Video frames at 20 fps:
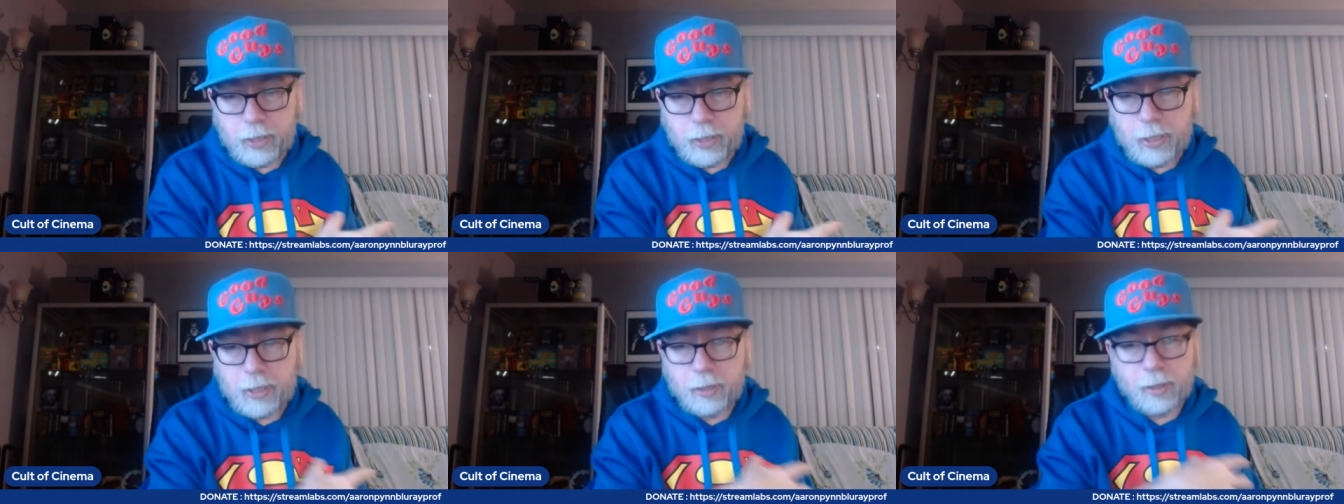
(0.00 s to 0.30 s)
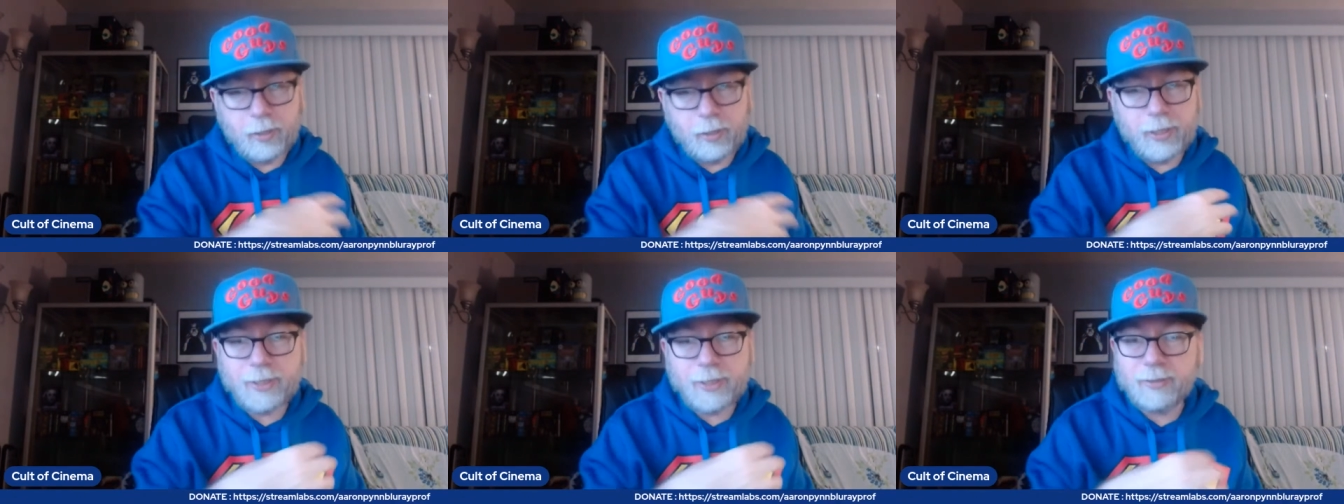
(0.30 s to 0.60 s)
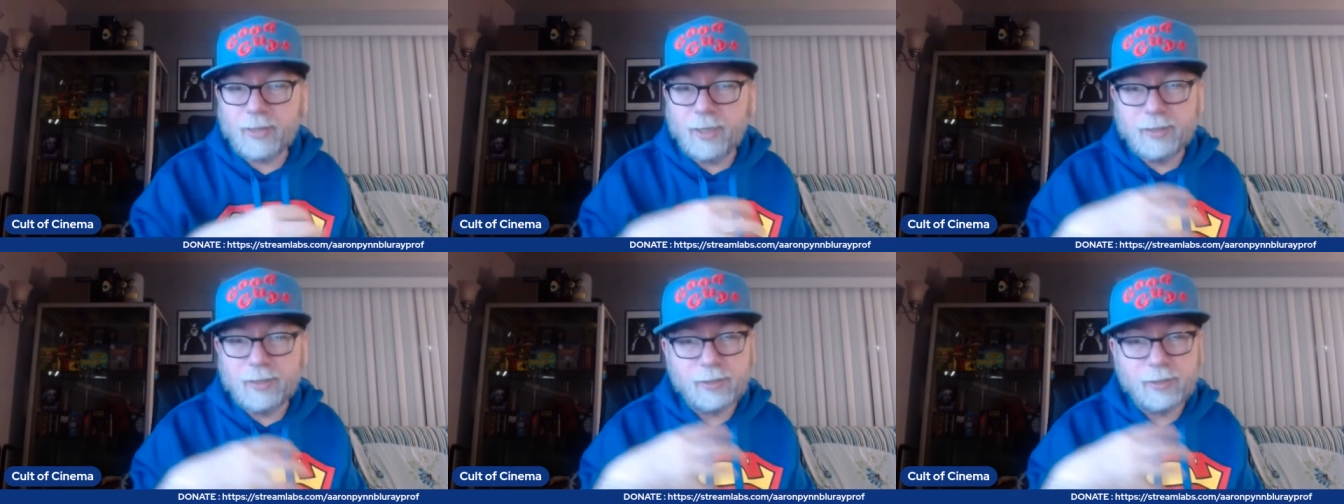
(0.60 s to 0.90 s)
and
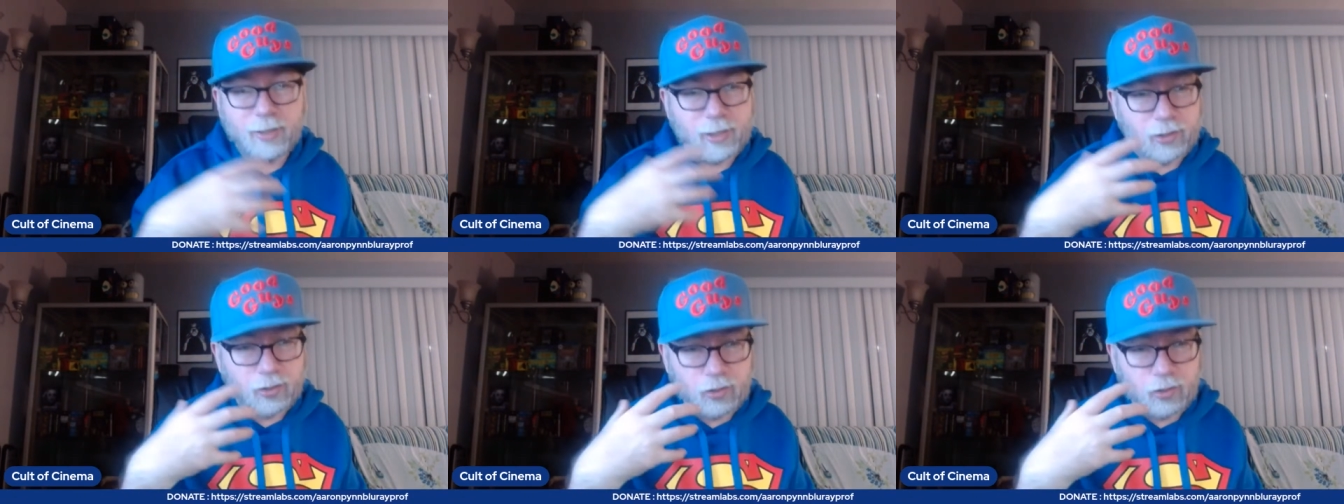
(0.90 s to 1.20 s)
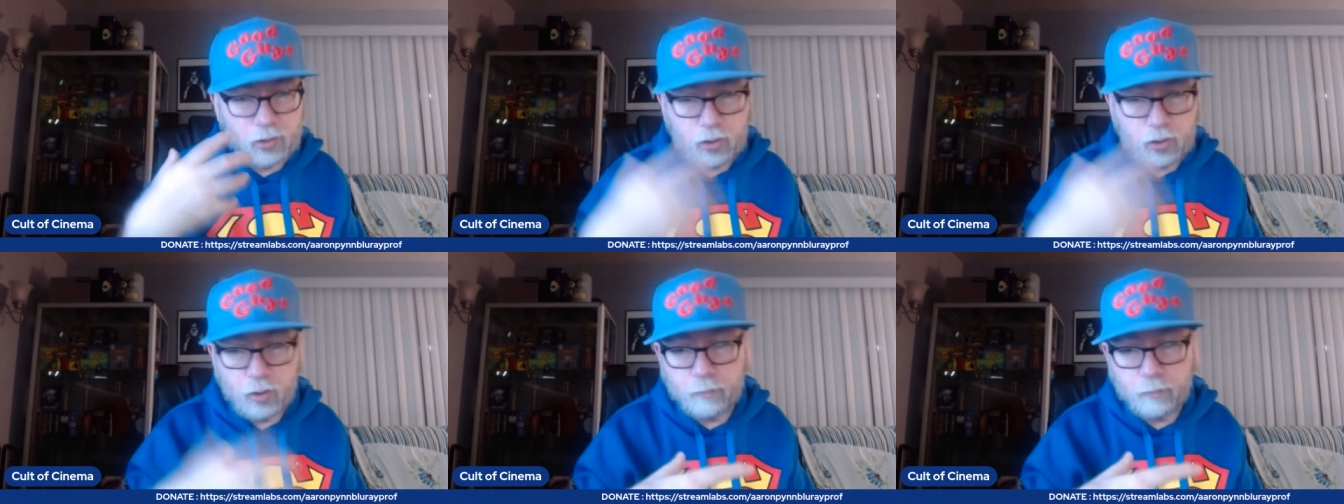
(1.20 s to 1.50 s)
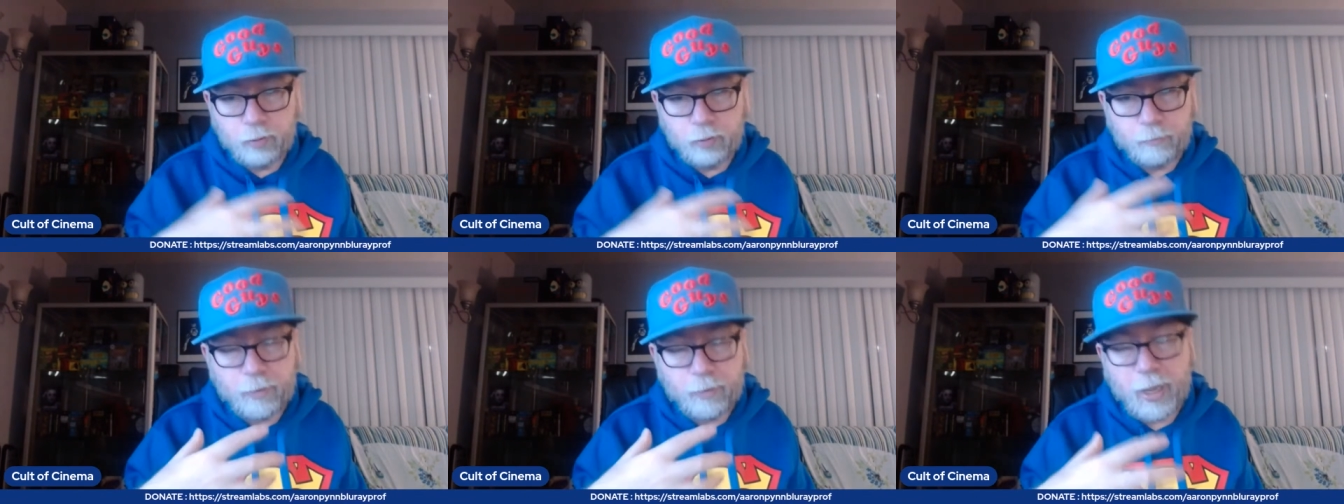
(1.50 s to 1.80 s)
unless it's like
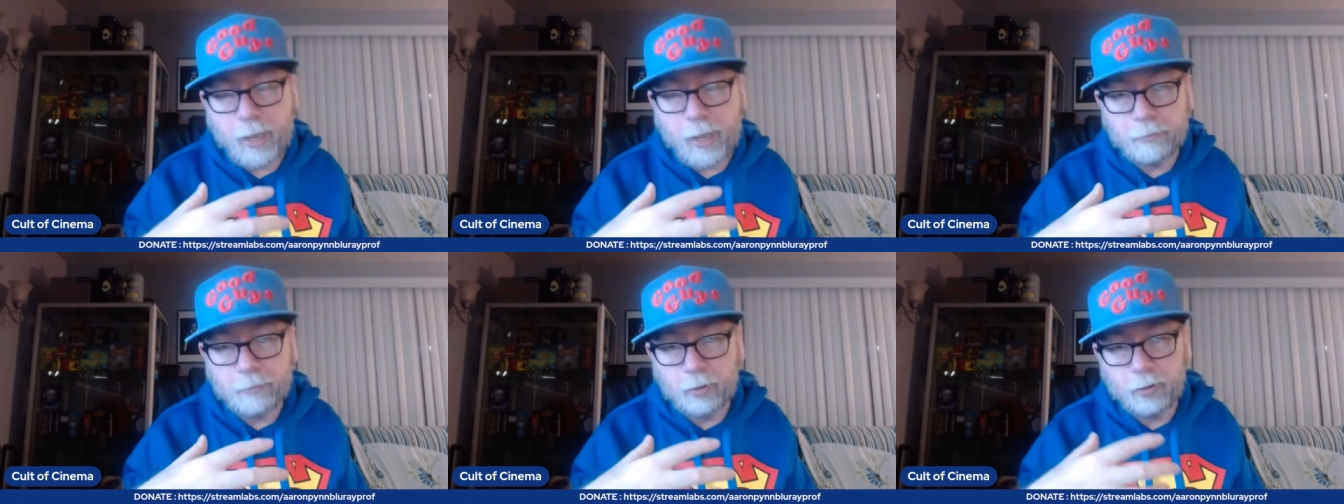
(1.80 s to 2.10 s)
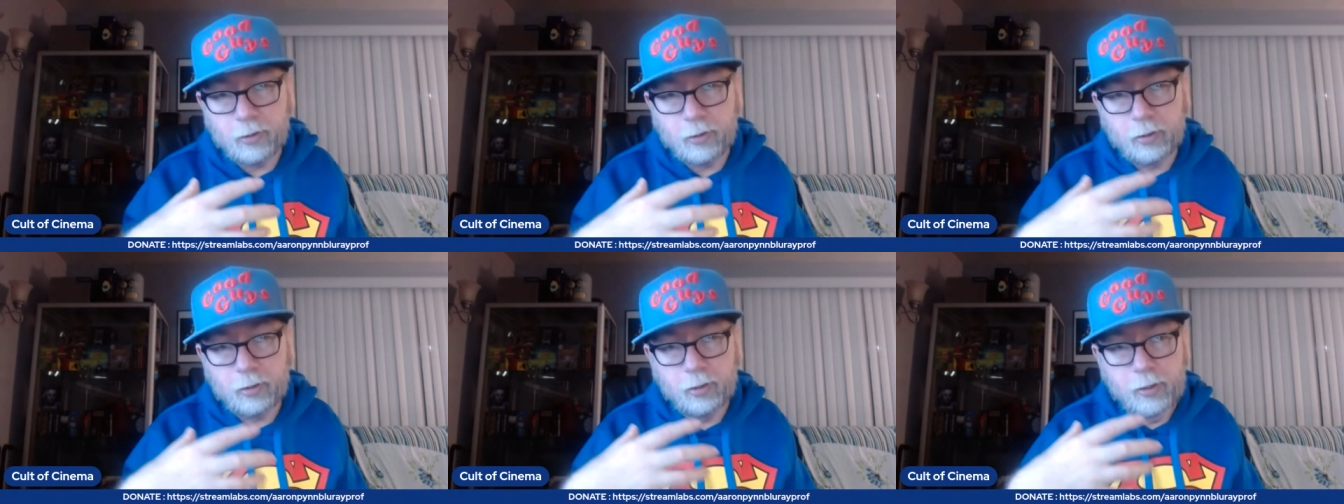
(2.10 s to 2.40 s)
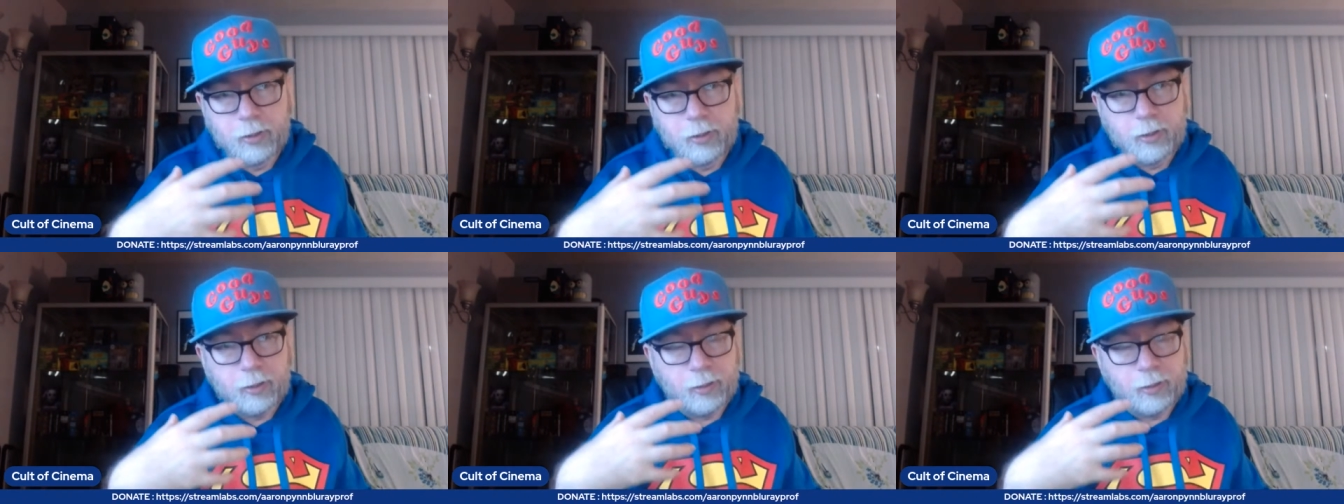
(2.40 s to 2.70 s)
super
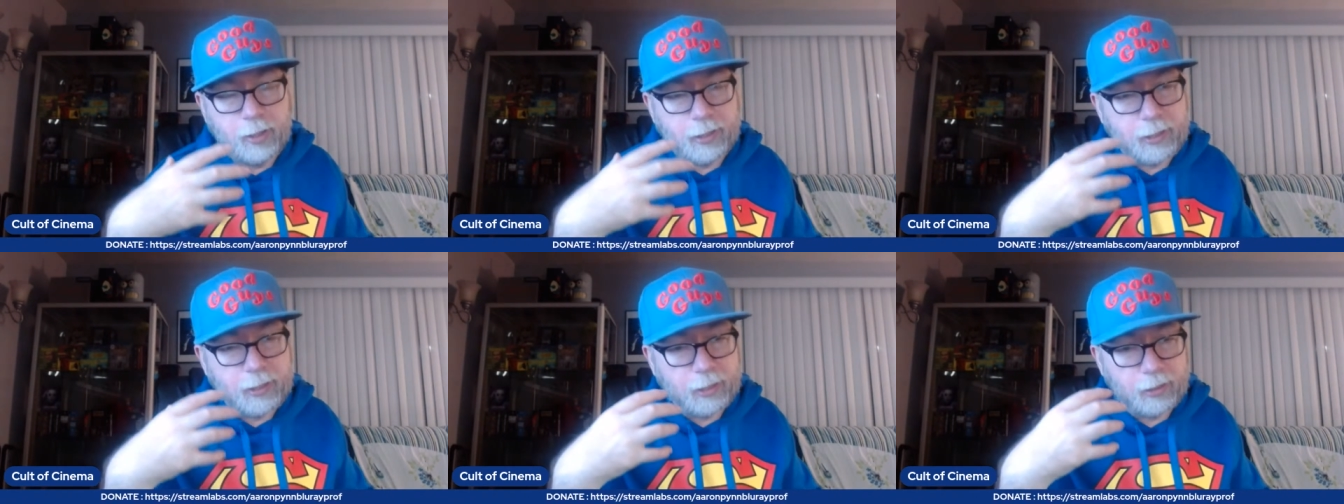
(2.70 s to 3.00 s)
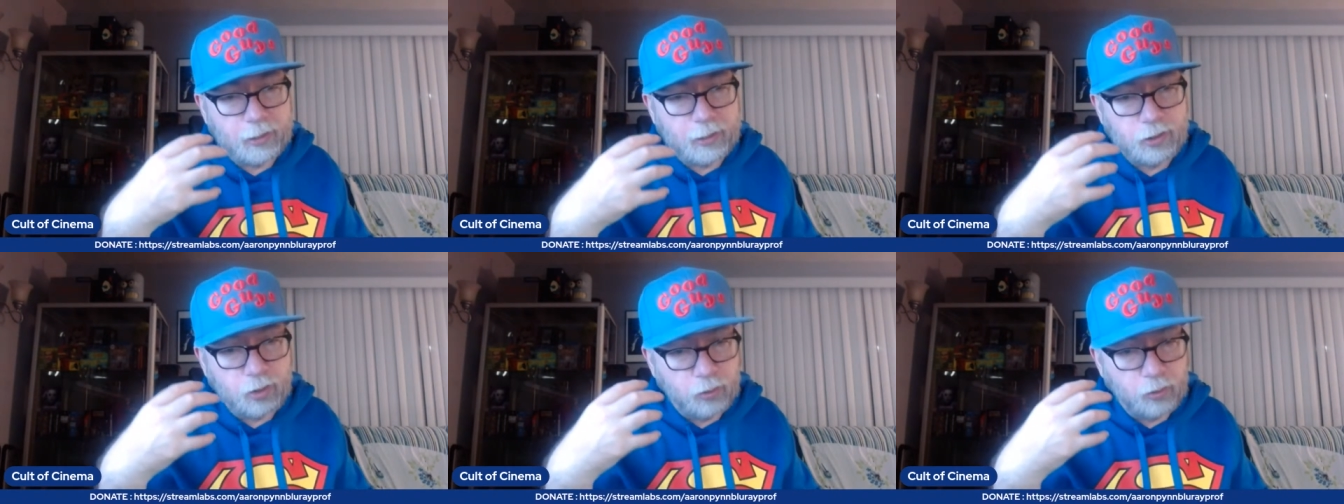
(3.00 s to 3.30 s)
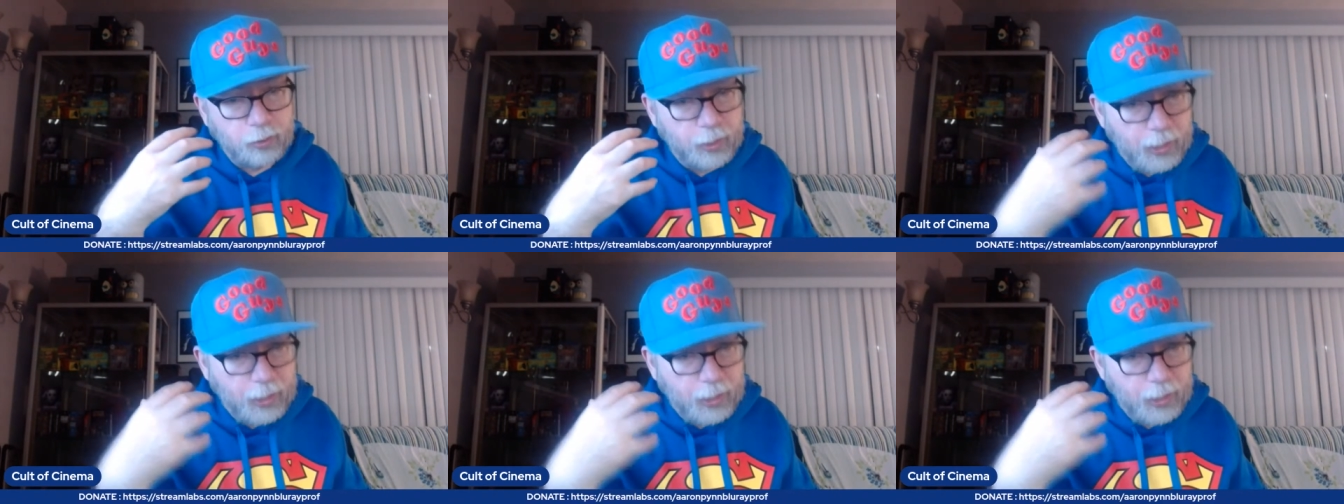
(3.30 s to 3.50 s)
popular, like unless you're an